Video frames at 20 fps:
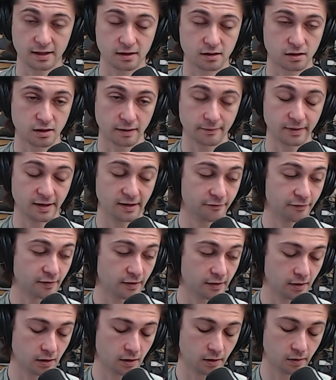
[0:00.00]
It's, if
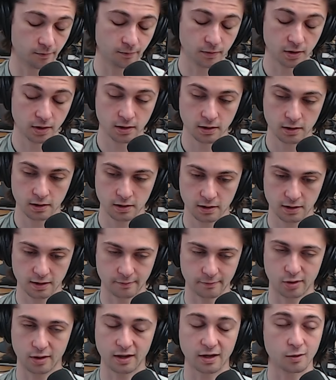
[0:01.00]

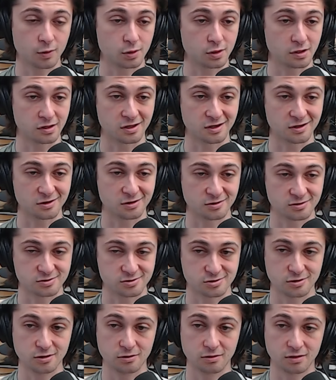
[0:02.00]
employ anyone listening to
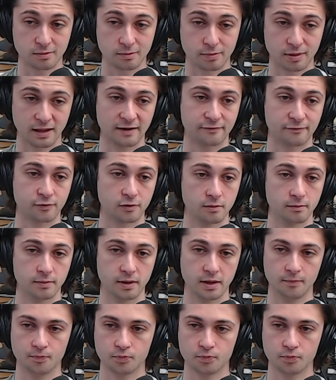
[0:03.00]
use the platform, but